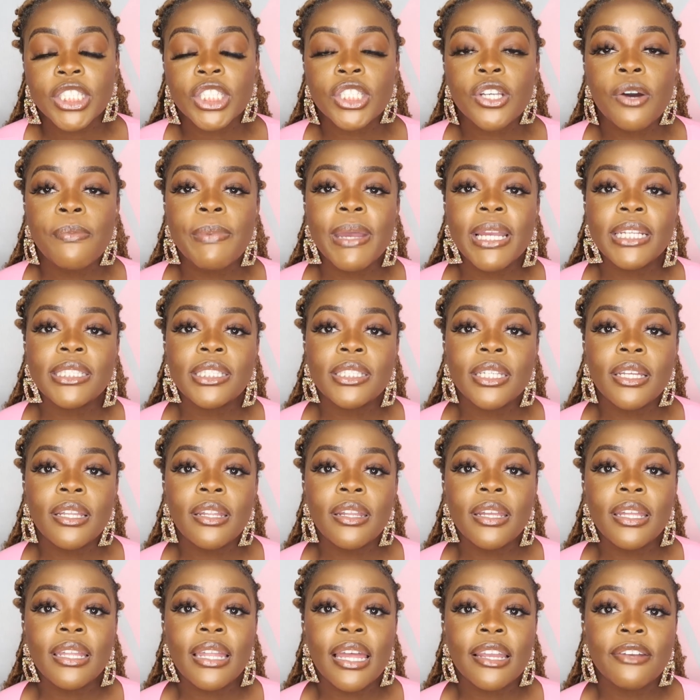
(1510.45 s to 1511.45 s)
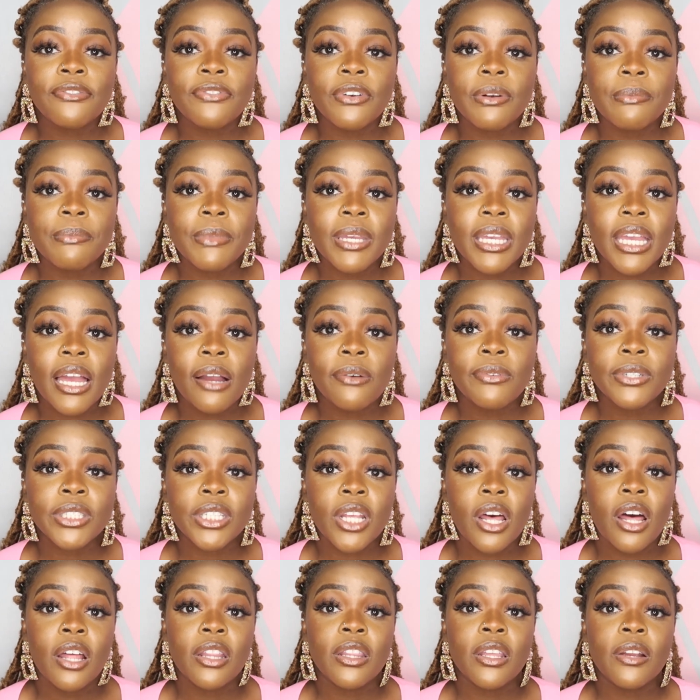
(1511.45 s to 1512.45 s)
So basically, like for me, I was
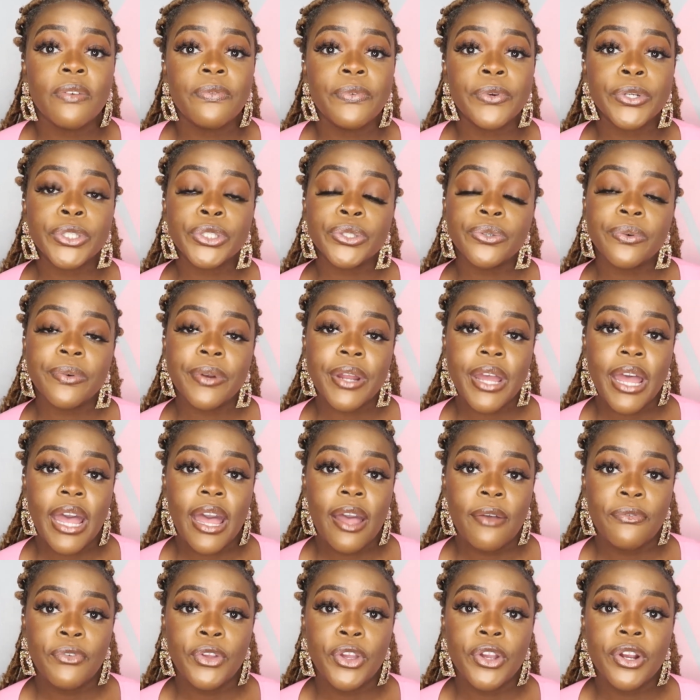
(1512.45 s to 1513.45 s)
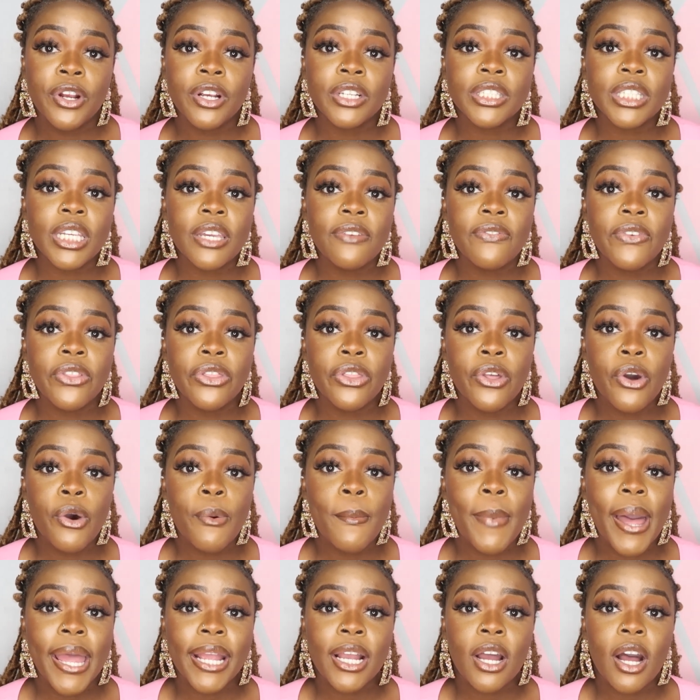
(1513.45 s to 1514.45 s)
on there for 2.5 years, even
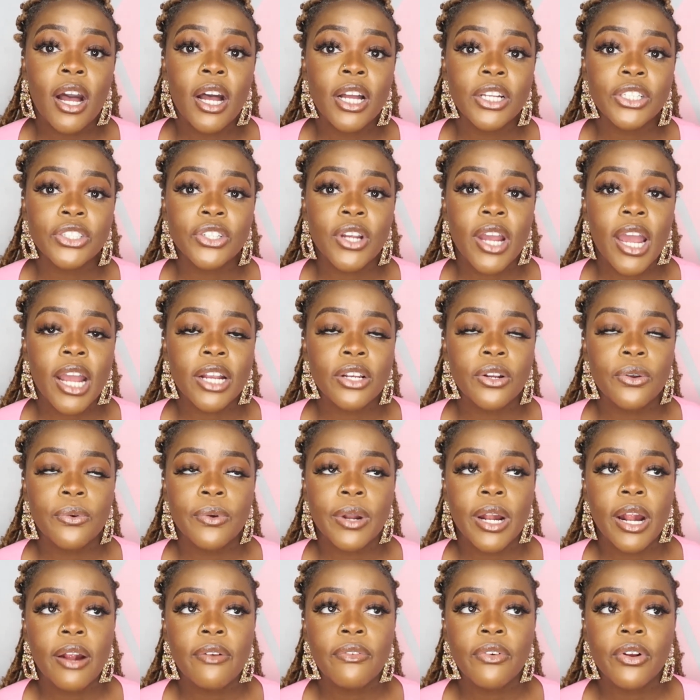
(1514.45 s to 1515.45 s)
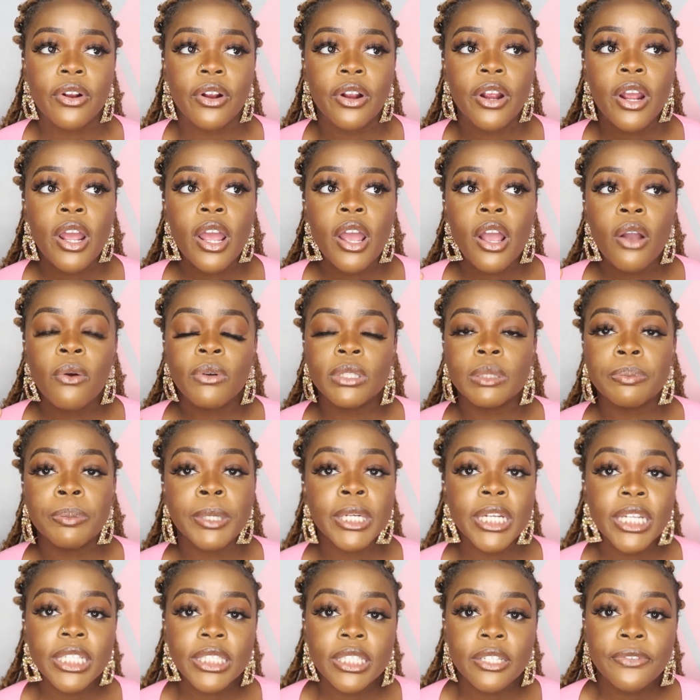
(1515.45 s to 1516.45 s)
though my contract or whatever was
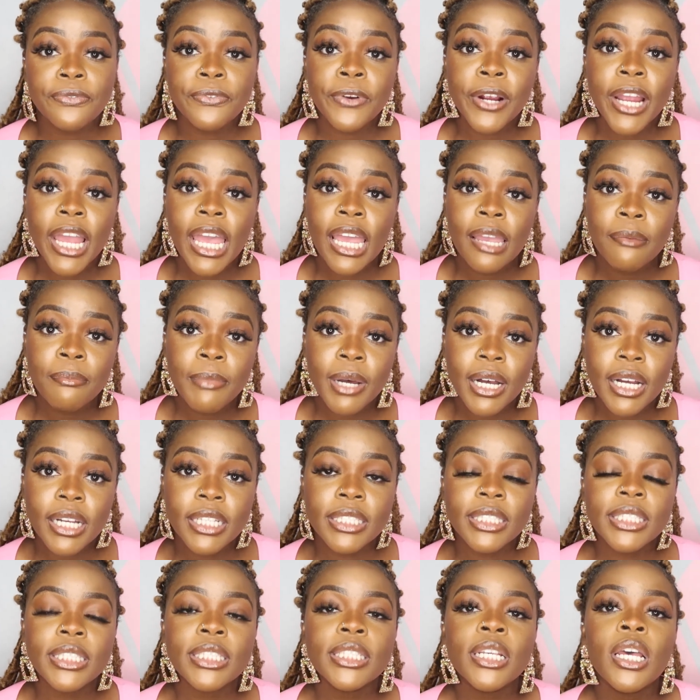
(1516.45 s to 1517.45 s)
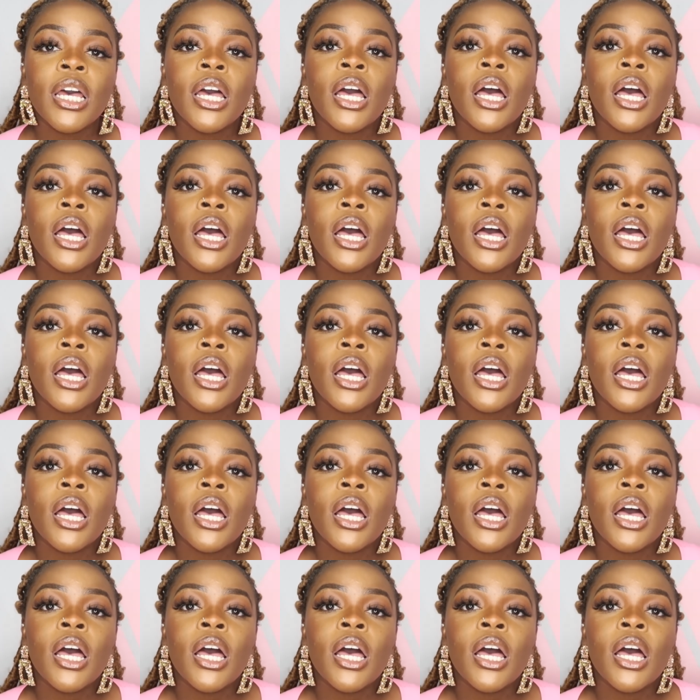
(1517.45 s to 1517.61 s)
predicted for 8 months.